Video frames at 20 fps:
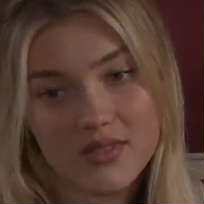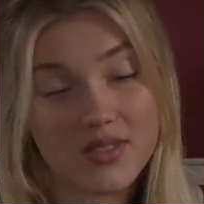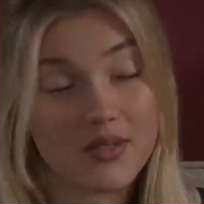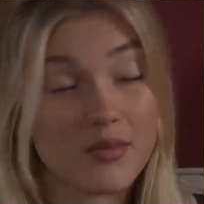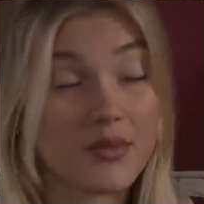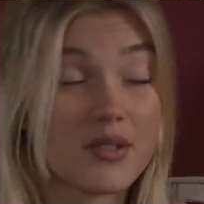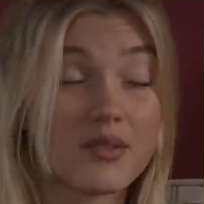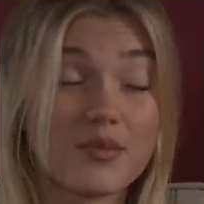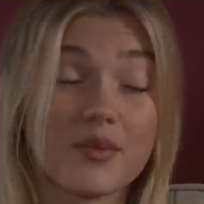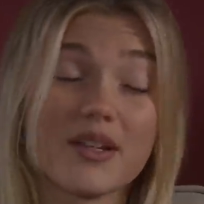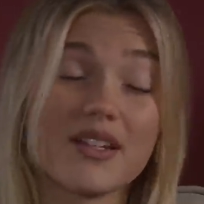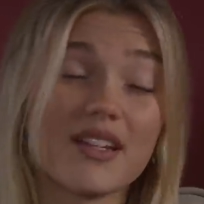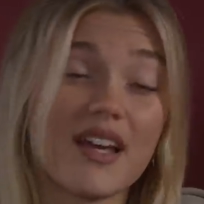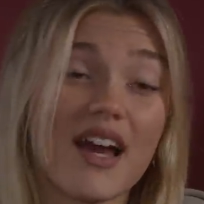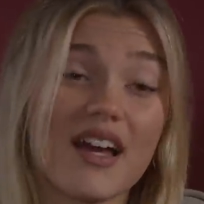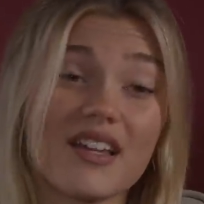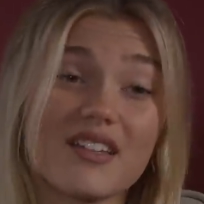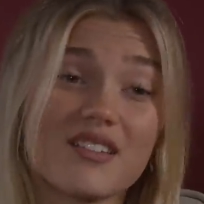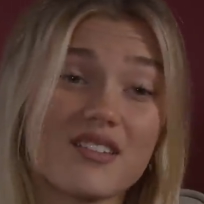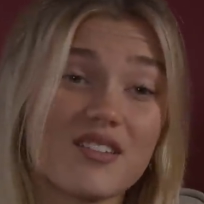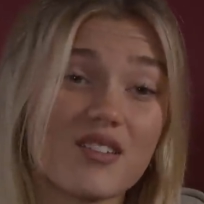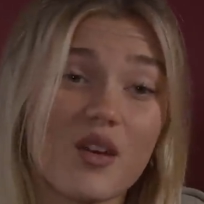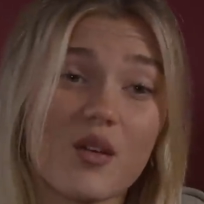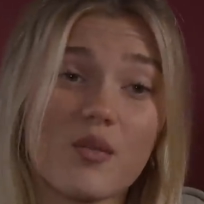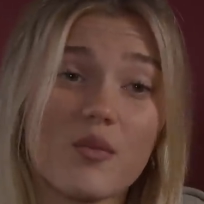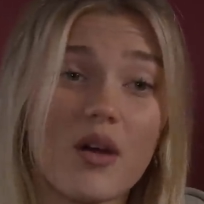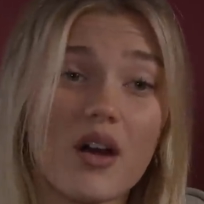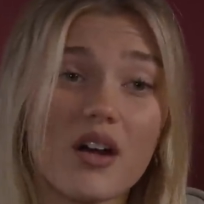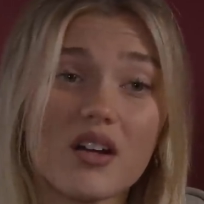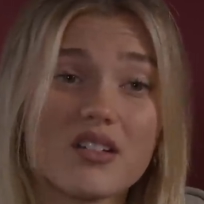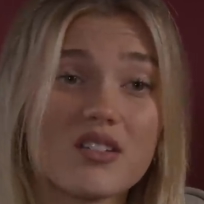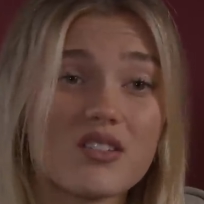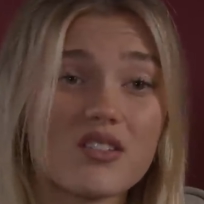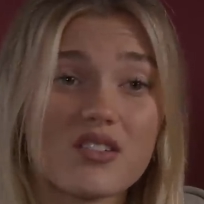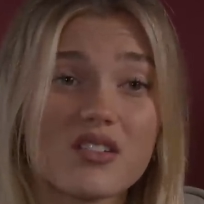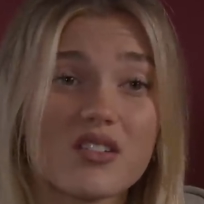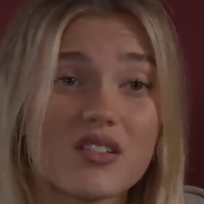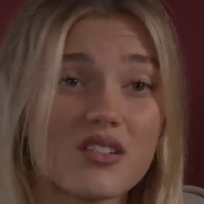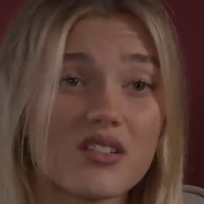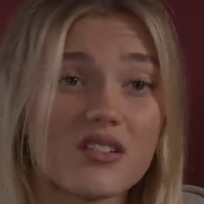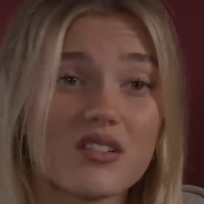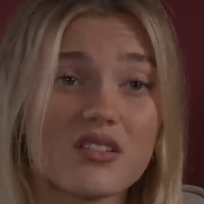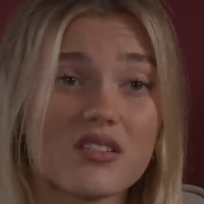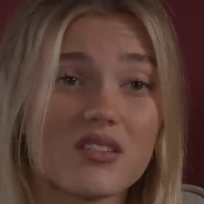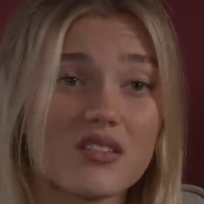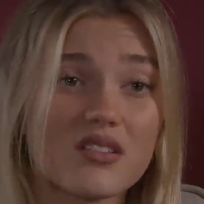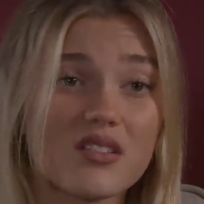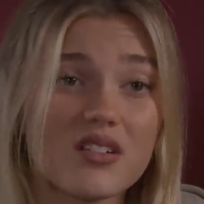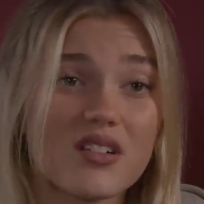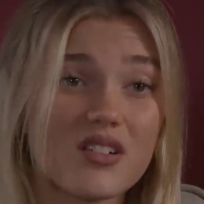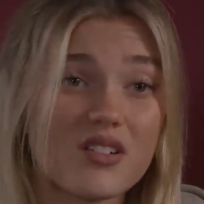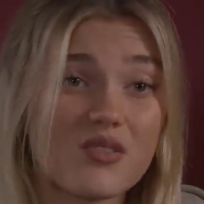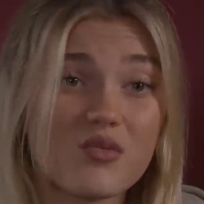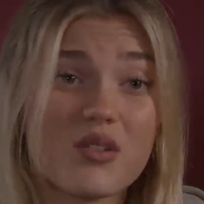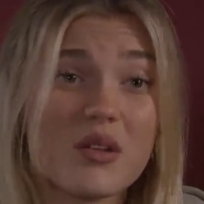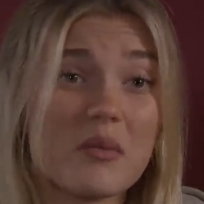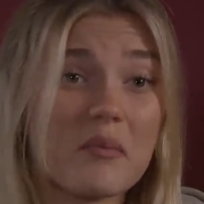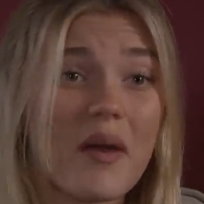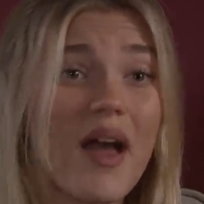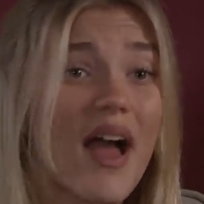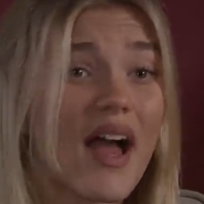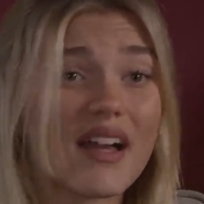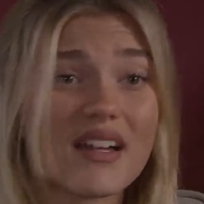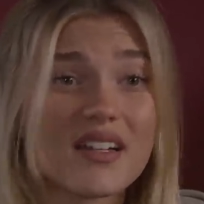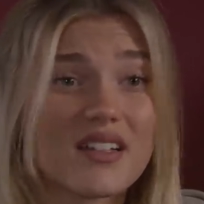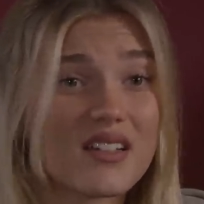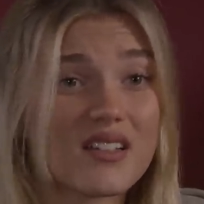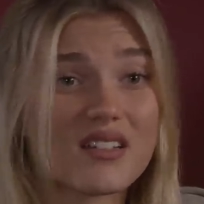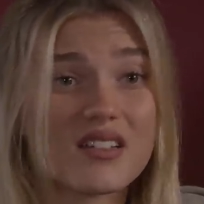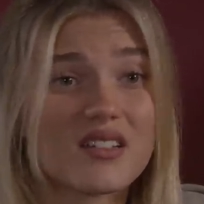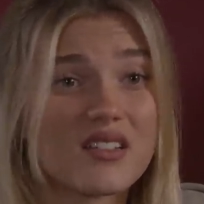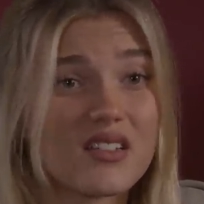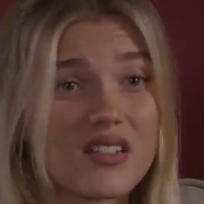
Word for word: I miss my dad so much. I just want him back.